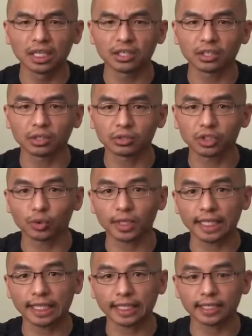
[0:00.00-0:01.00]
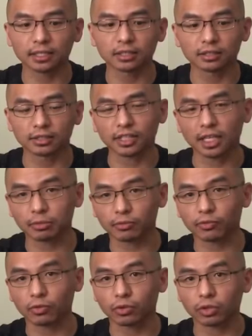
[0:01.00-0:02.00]
you know, joining the saber
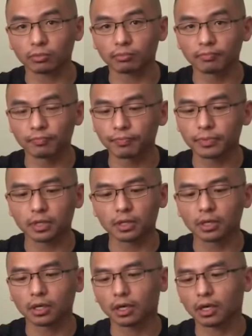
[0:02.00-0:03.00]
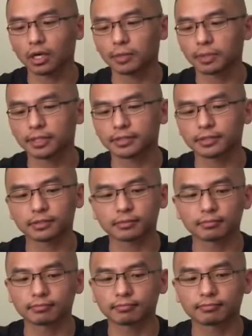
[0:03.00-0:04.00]
forum, it's
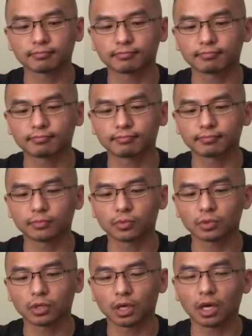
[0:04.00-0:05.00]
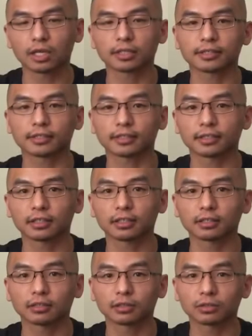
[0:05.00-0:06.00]
honestly
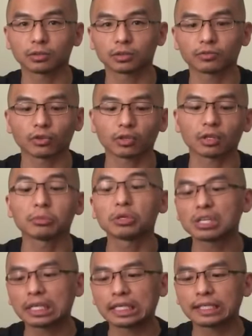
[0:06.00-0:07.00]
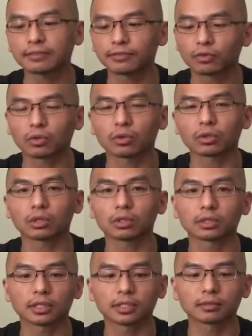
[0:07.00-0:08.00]
was for the community, for
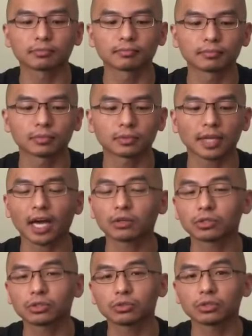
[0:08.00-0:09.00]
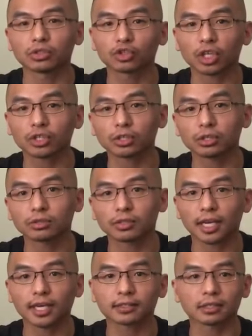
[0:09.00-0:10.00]
how to the instructionals,
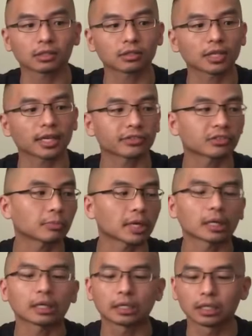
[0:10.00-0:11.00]
and to learn how to spin.